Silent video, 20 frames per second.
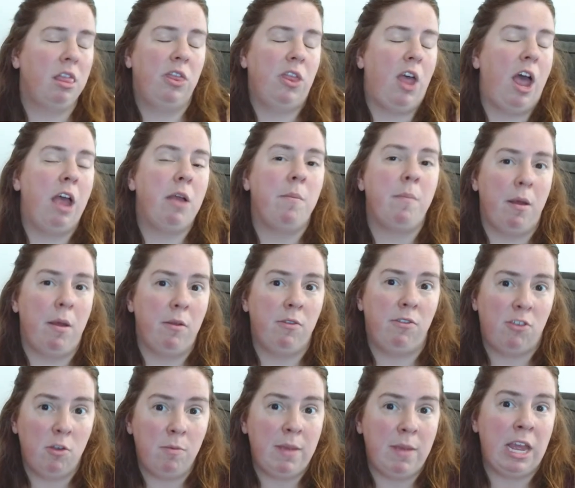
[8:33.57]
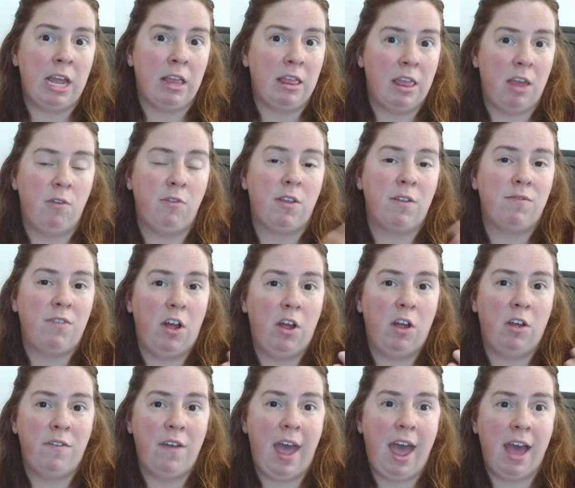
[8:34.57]
I'm assuming those
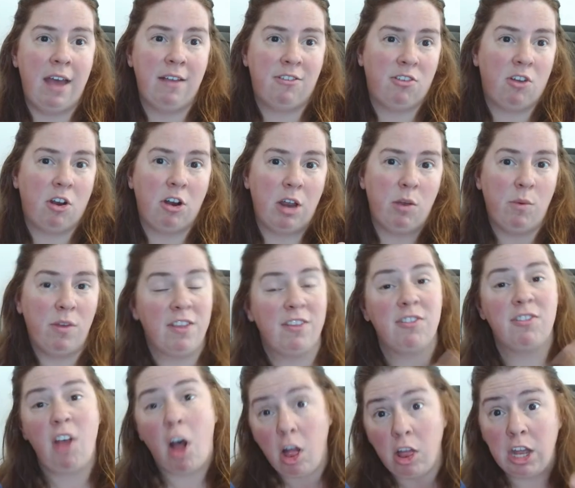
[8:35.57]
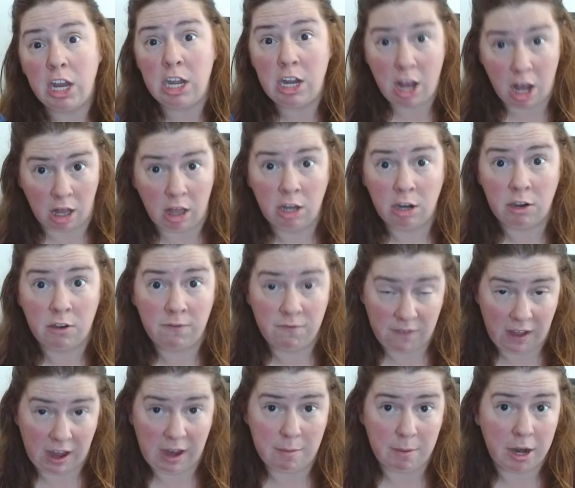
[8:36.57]
involve starting with solid colored
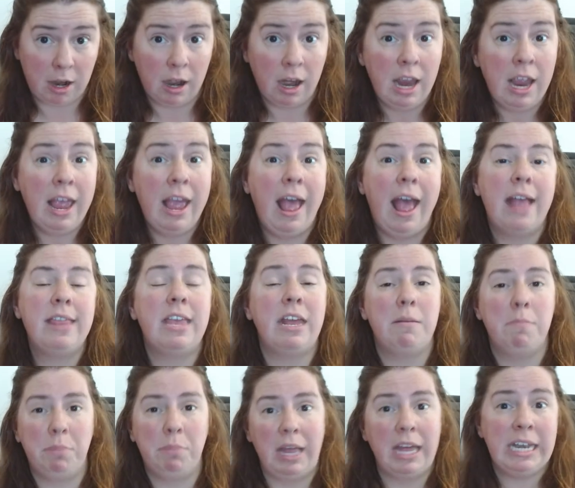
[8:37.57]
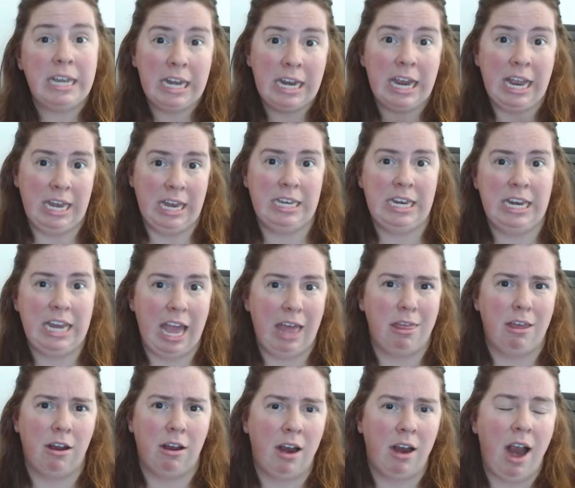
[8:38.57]
fiber and then blending it
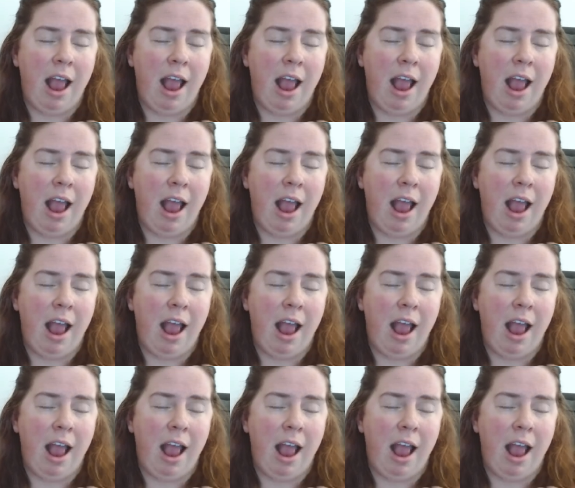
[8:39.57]
together.